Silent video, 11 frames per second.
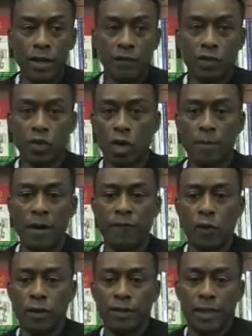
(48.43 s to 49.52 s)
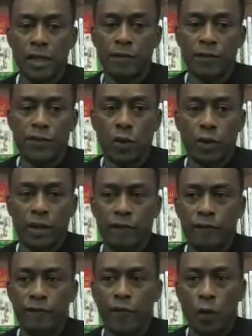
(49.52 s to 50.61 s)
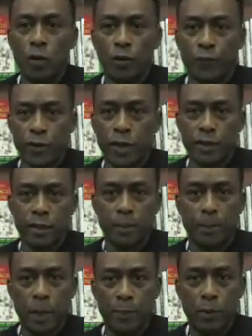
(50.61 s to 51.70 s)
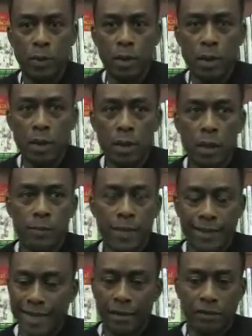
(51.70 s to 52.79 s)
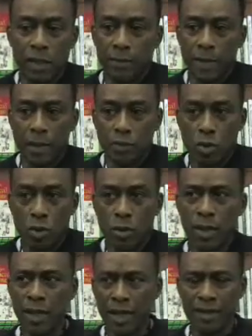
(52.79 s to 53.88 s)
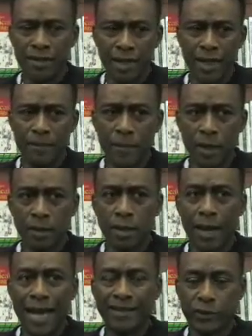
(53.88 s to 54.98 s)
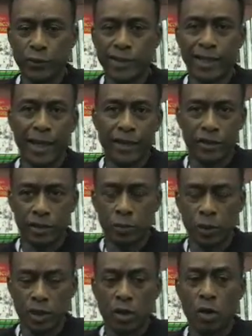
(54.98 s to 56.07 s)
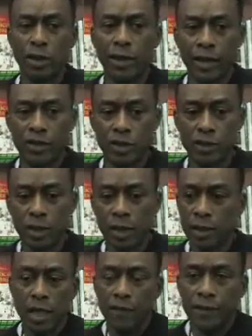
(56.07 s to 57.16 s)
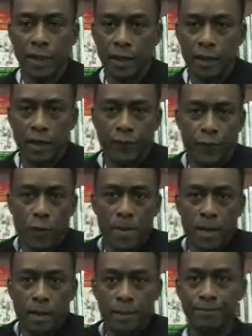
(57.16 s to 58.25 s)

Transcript: I never thought about voting because I never thought that voting would free us as a people. That's how deep I was going. And then the last two selections, which they call elections, never did anything for me.